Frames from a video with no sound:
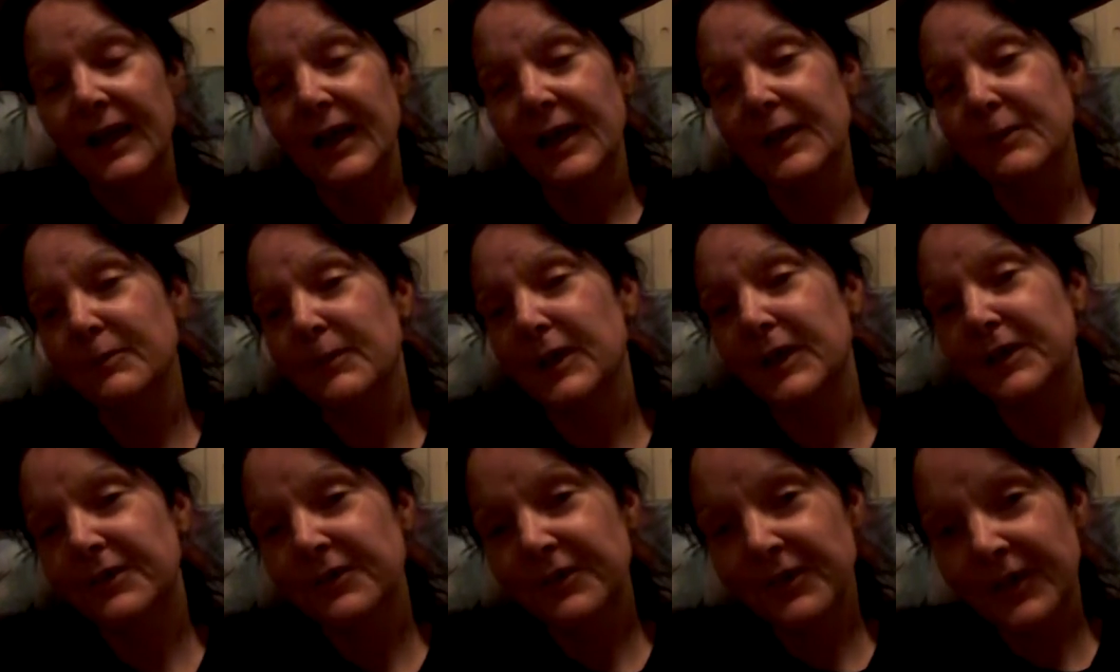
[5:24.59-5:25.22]
And
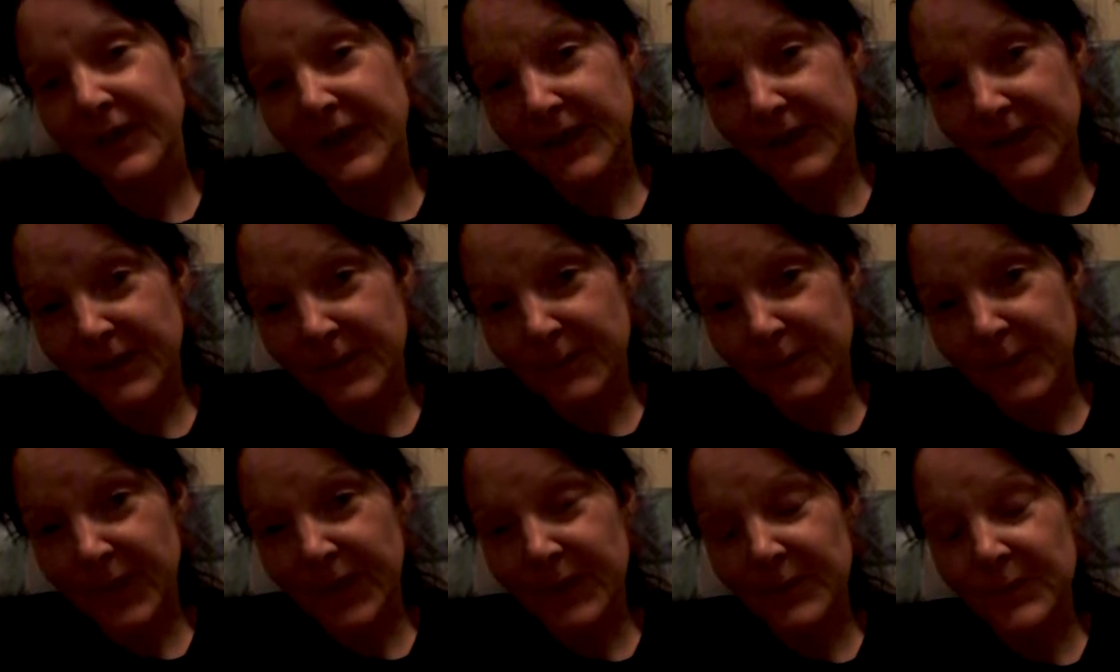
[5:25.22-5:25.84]
my
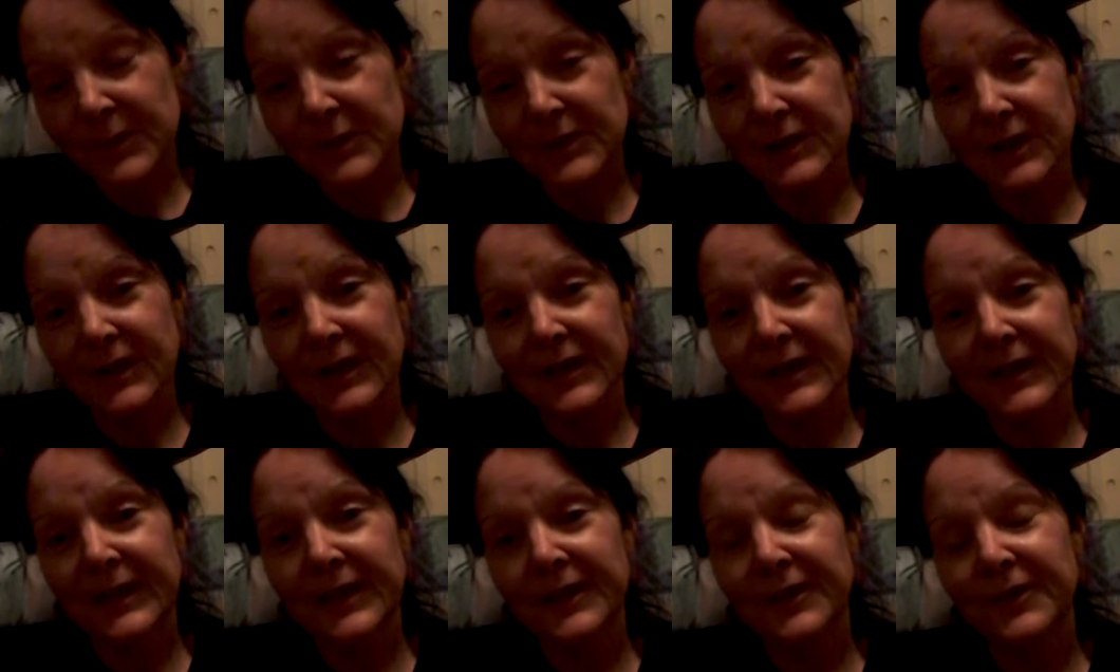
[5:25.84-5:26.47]
Jacob, he was an
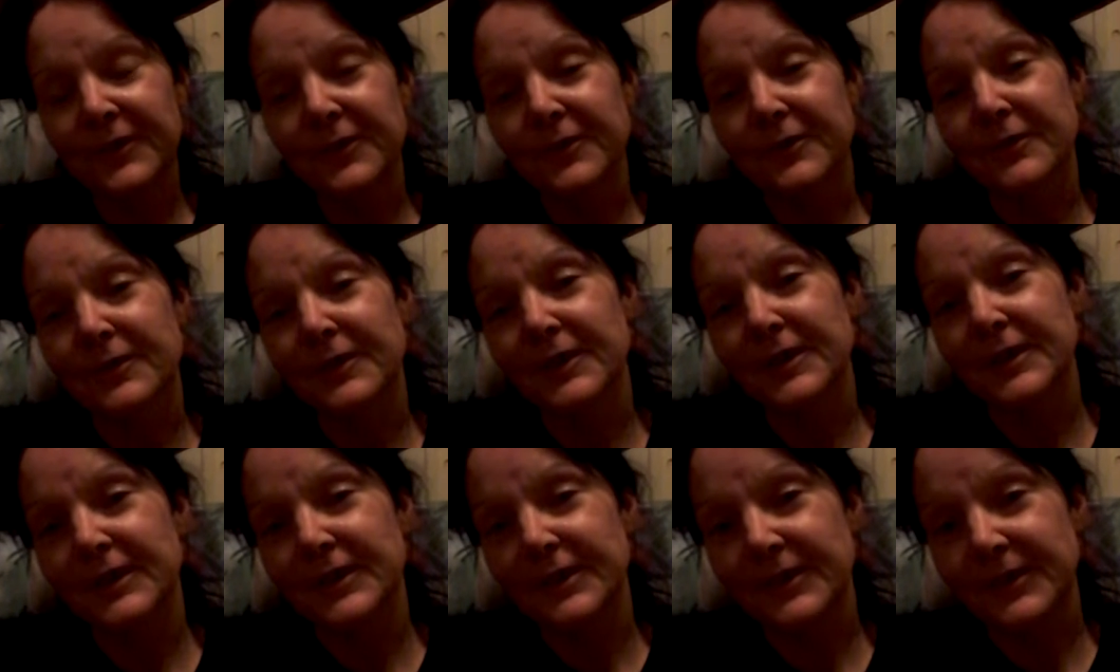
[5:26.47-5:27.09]
angel
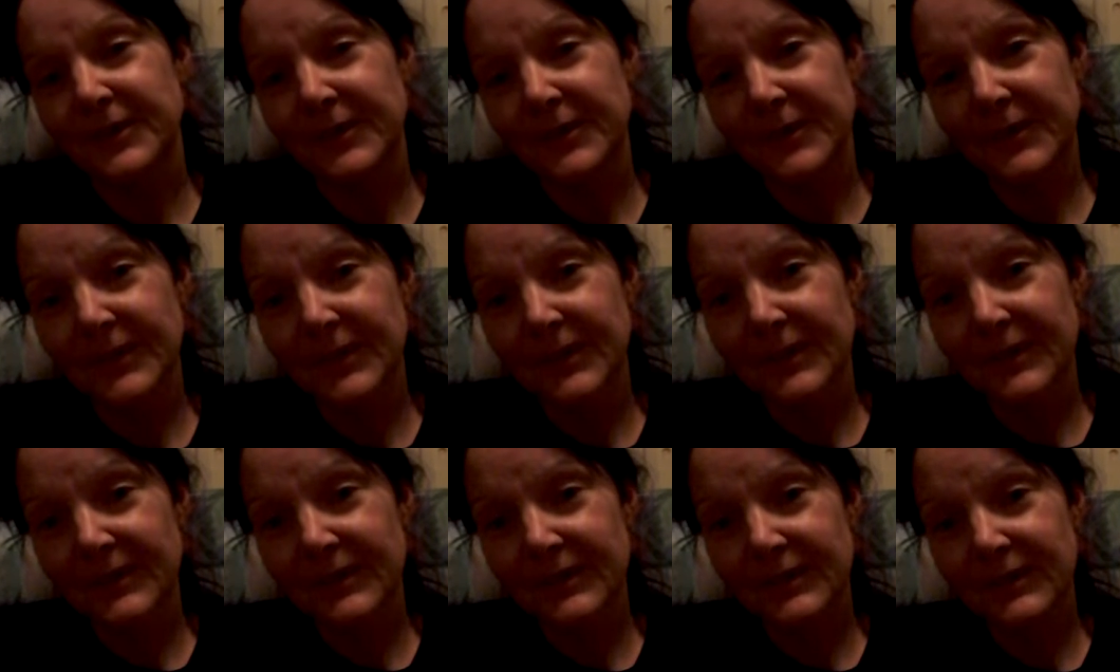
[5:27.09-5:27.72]
too.
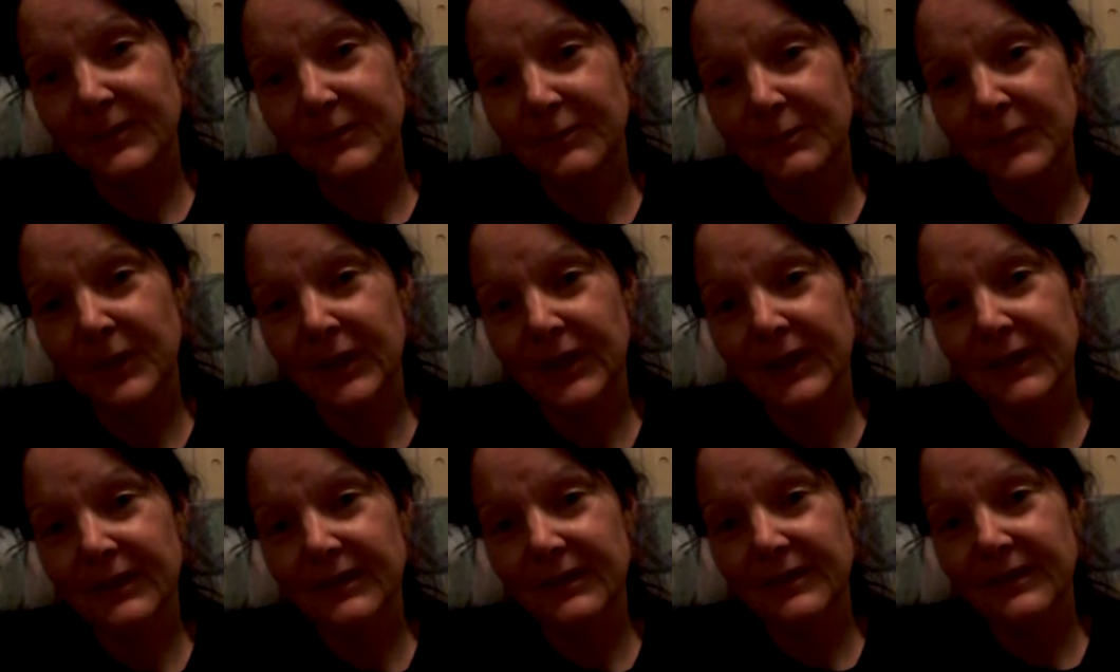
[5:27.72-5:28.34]

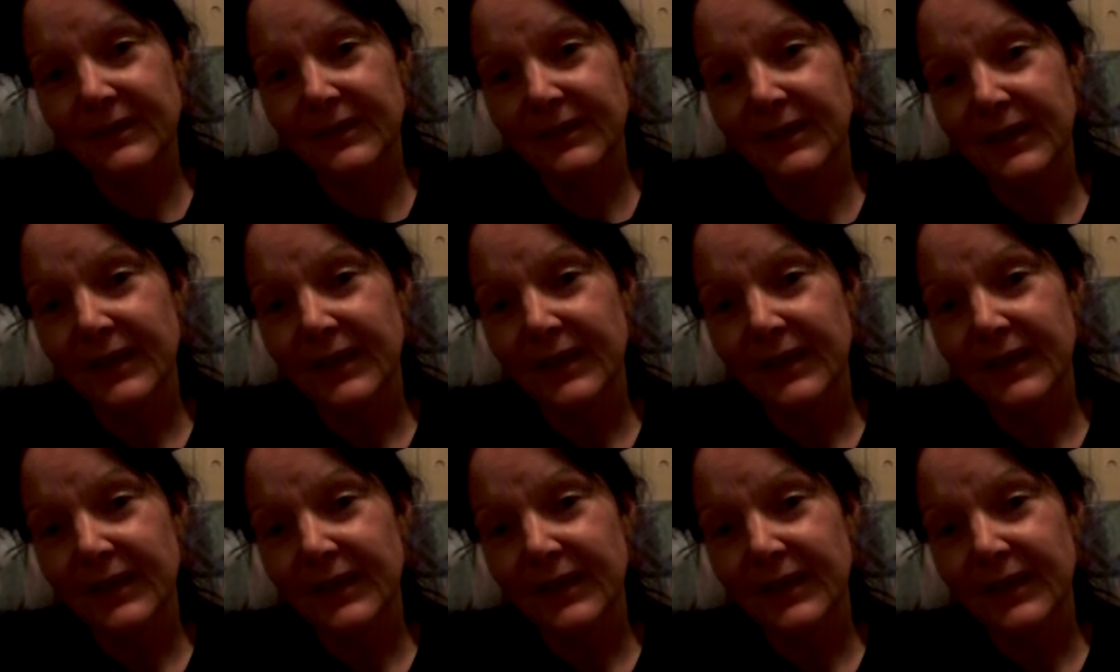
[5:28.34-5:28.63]
But